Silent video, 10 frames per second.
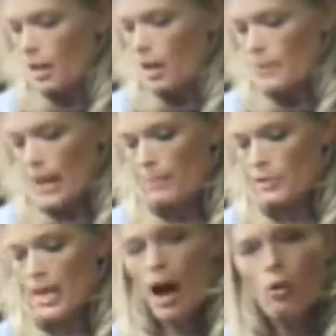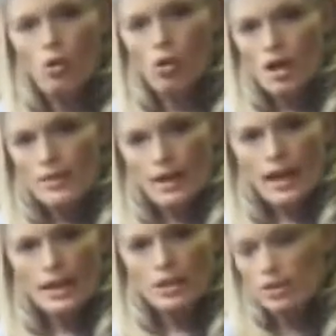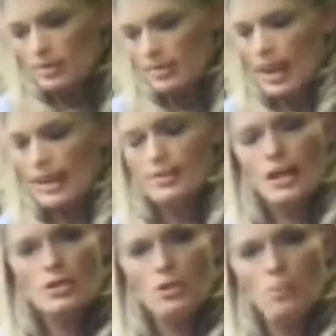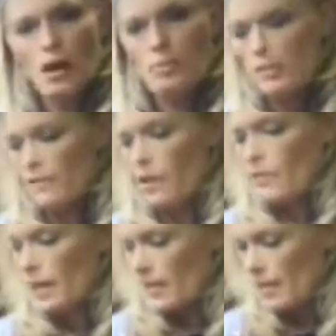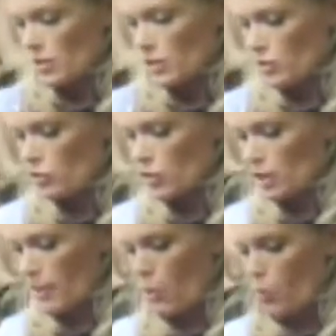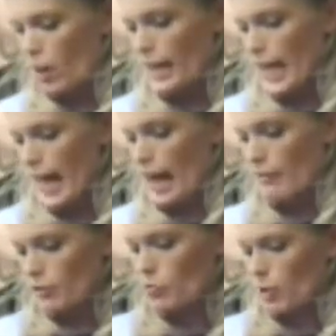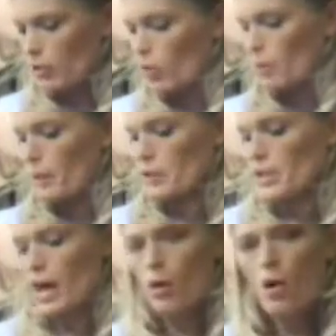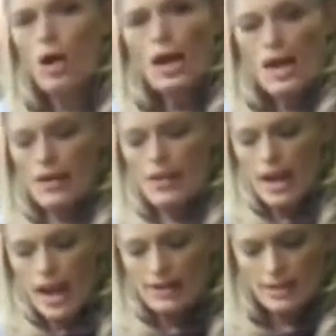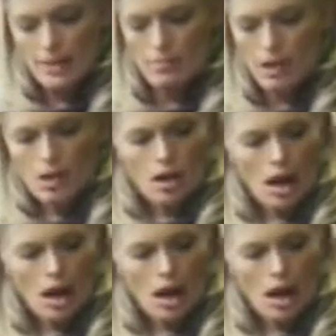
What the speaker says: a paper towel that kind of slides under the bottom of it, and it's usually about 1.5 or one whole paper towel. And then as I'm